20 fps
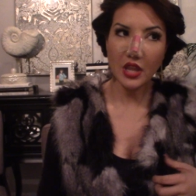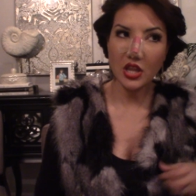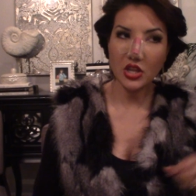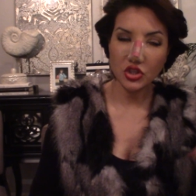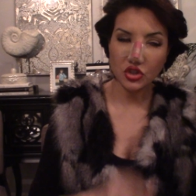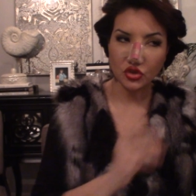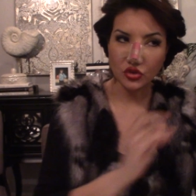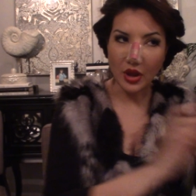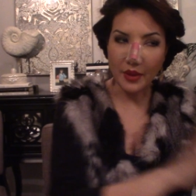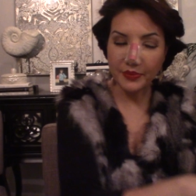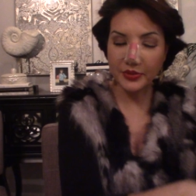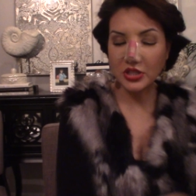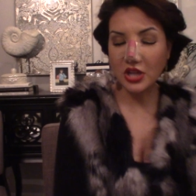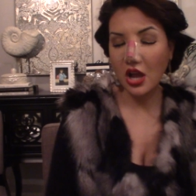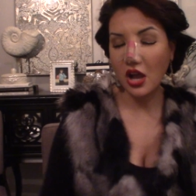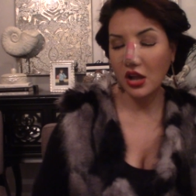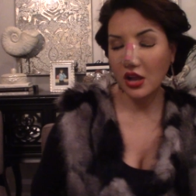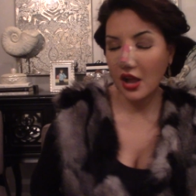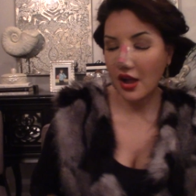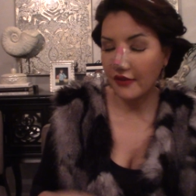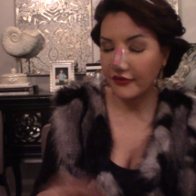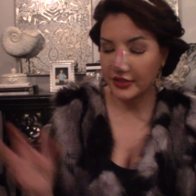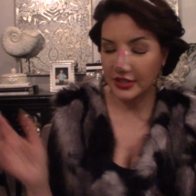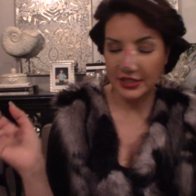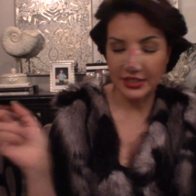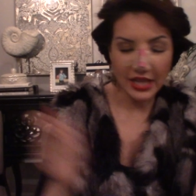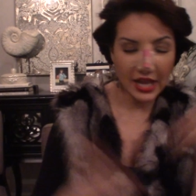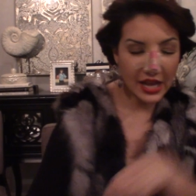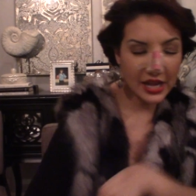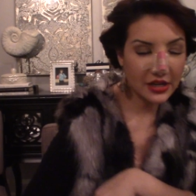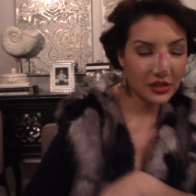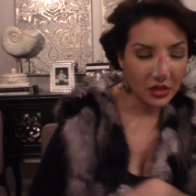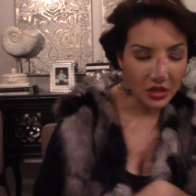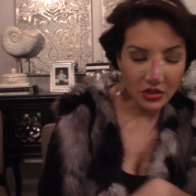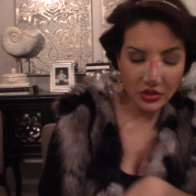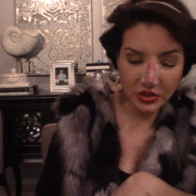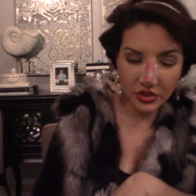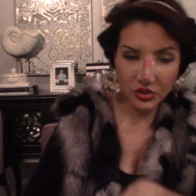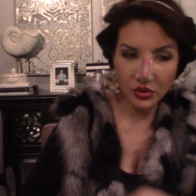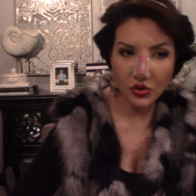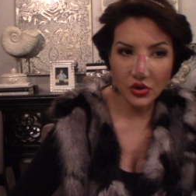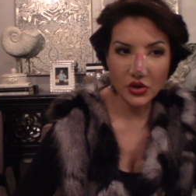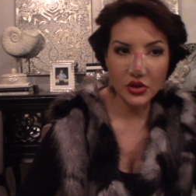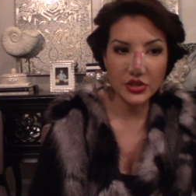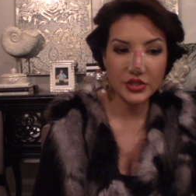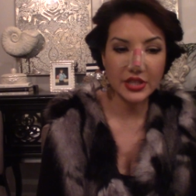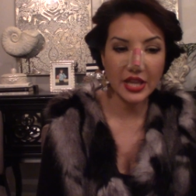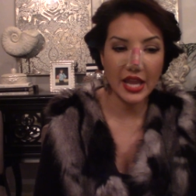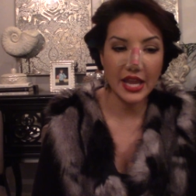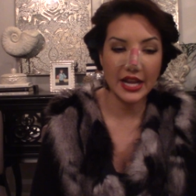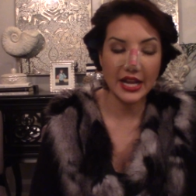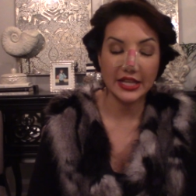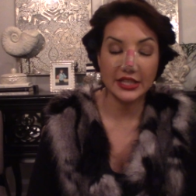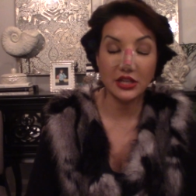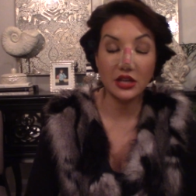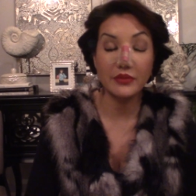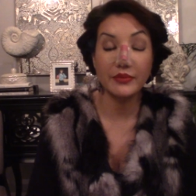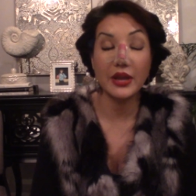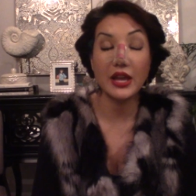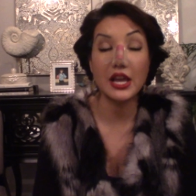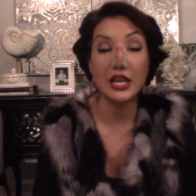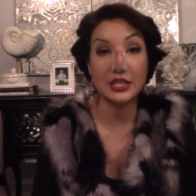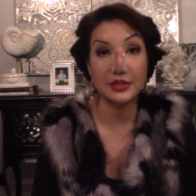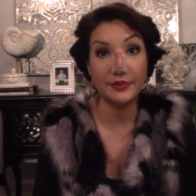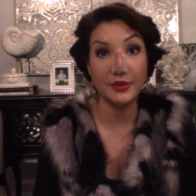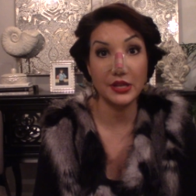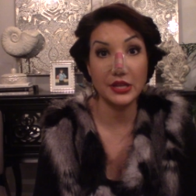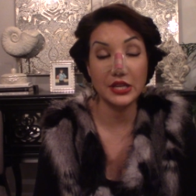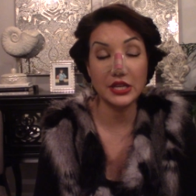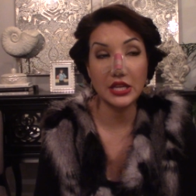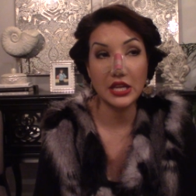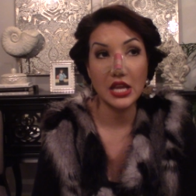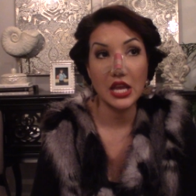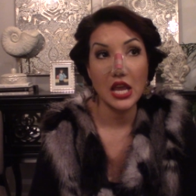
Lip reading: drop the dog off inside, close the doors, and I tell my husband,